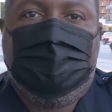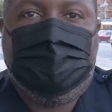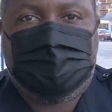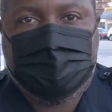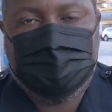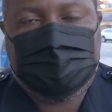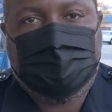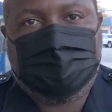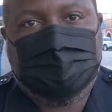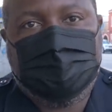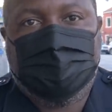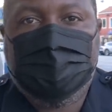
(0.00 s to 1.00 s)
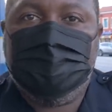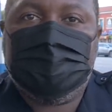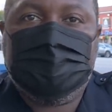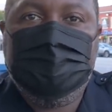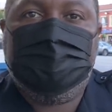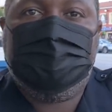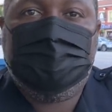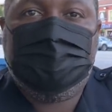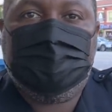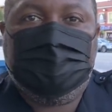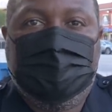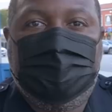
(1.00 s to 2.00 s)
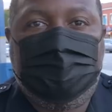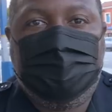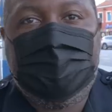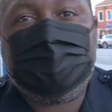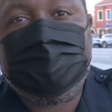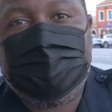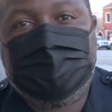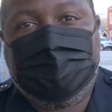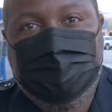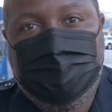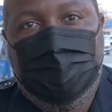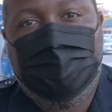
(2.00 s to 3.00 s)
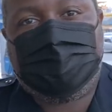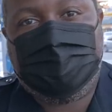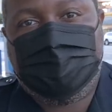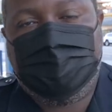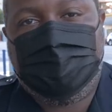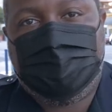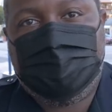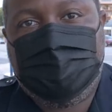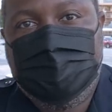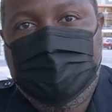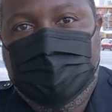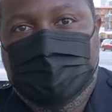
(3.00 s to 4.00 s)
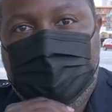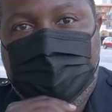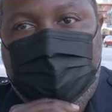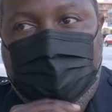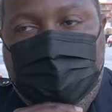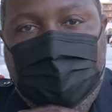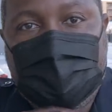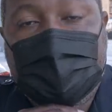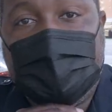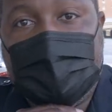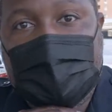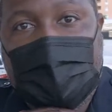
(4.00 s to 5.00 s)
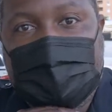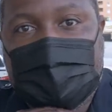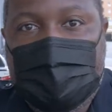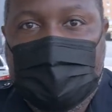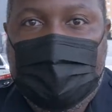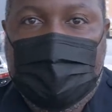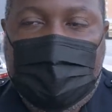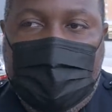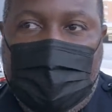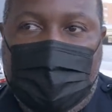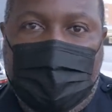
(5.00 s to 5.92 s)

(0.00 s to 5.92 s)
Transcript: he stole something. When he was leaving, they magnetically locked the door. Uh, as he was exiting, he kind